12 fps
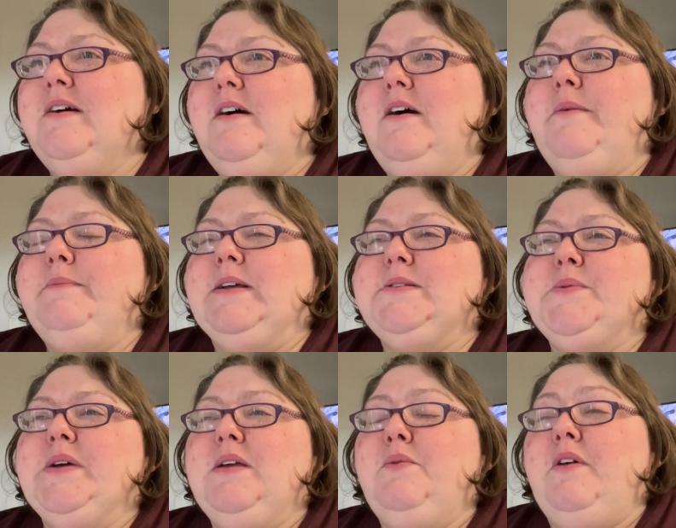Um that's
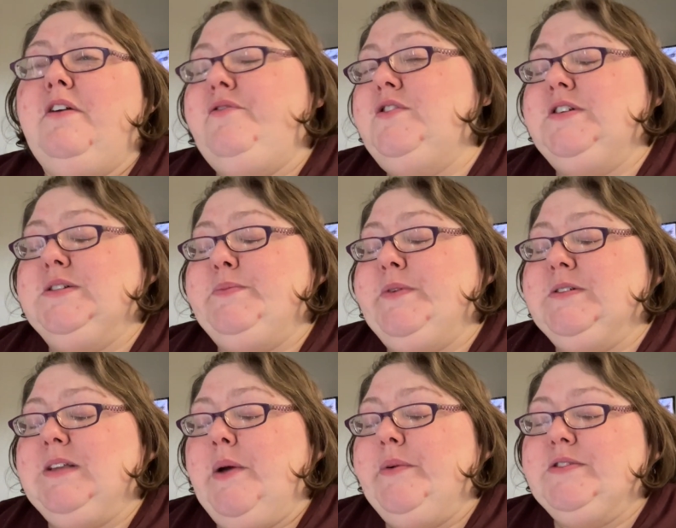what he wanted for his
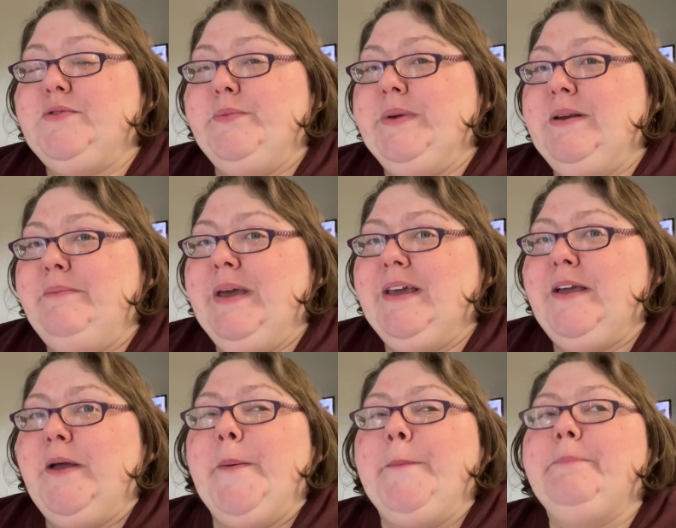birthday, was for me to make
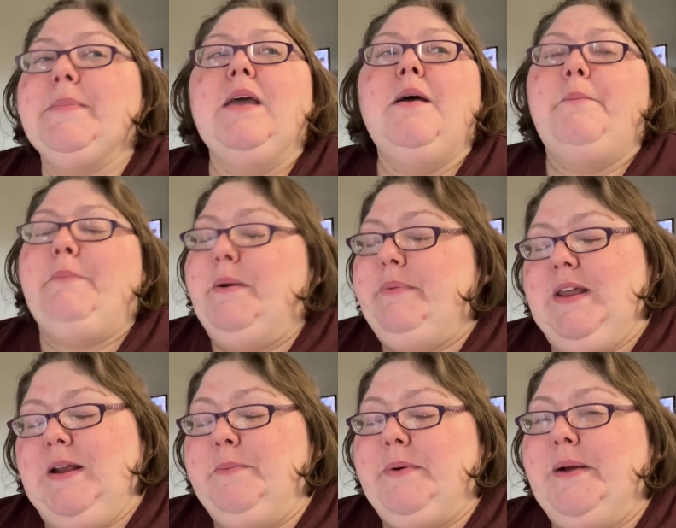him my
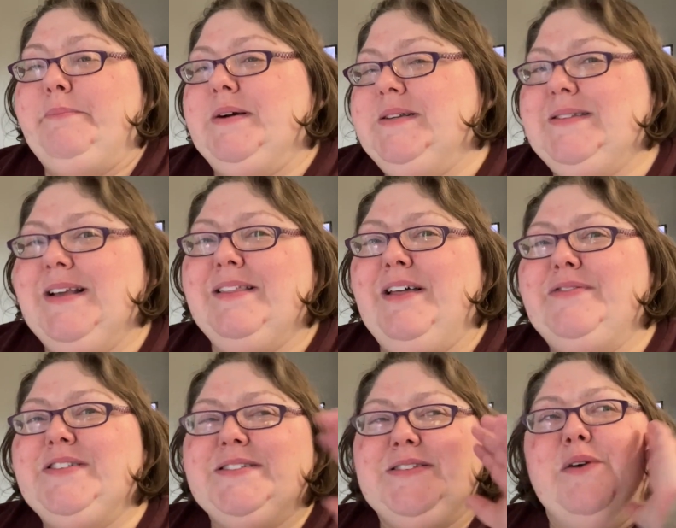banana bread, because he loves
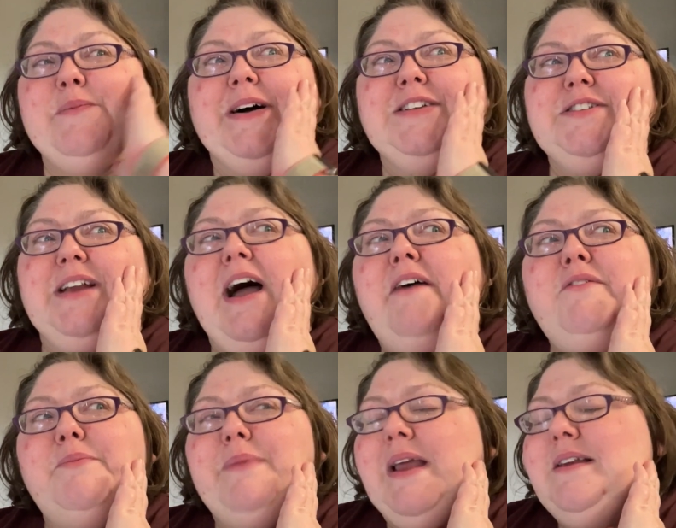it so much, and I
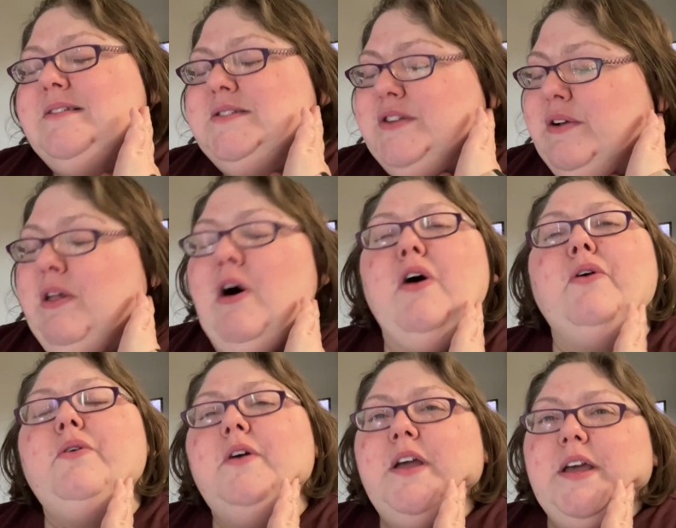haven't made it in so long
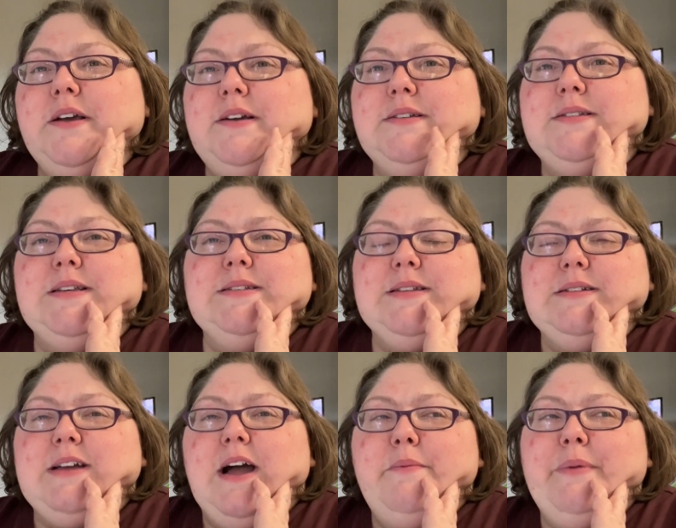because he's a
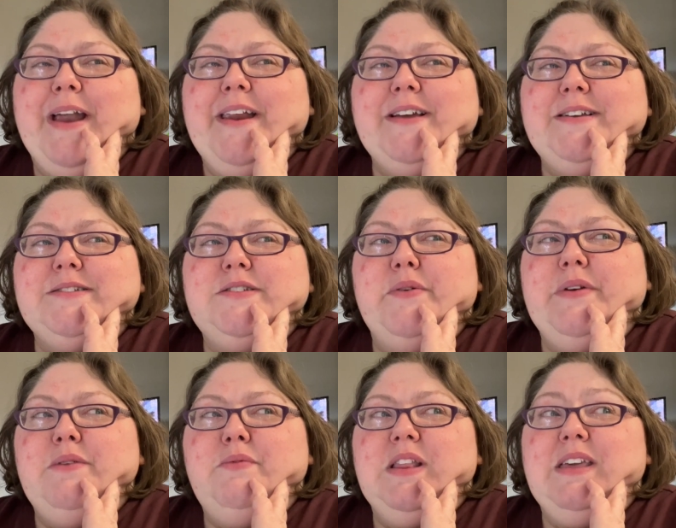diabetic, so
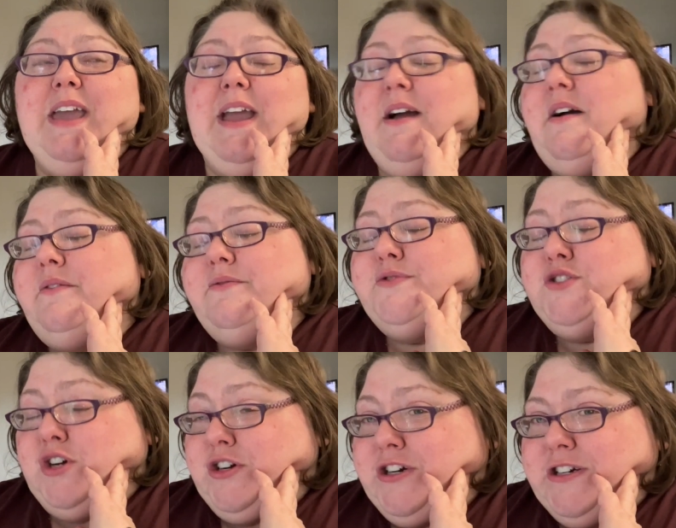he really can't have
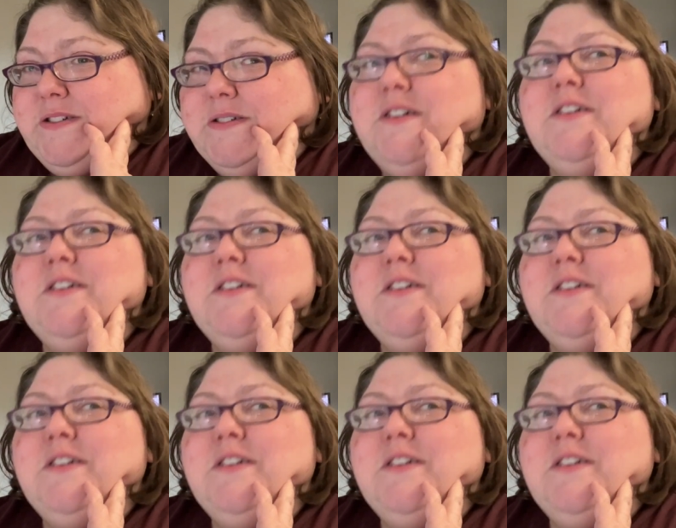sugar.